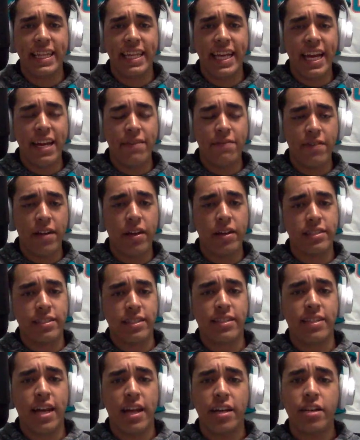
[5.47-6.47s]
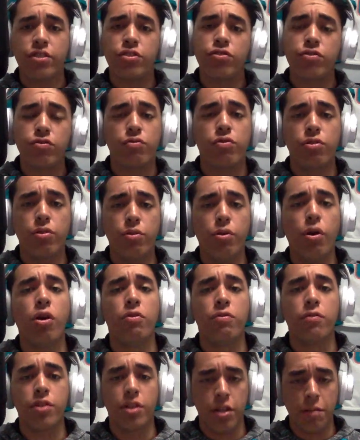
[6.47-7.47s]
the NFL has decided to screw
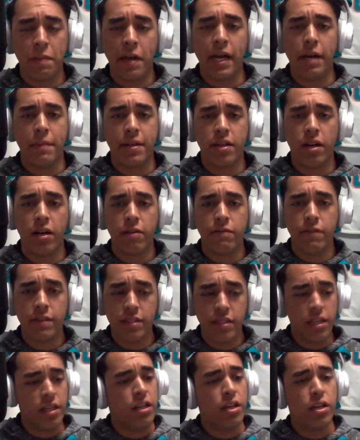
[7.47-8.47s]
over the Miami Dolphins.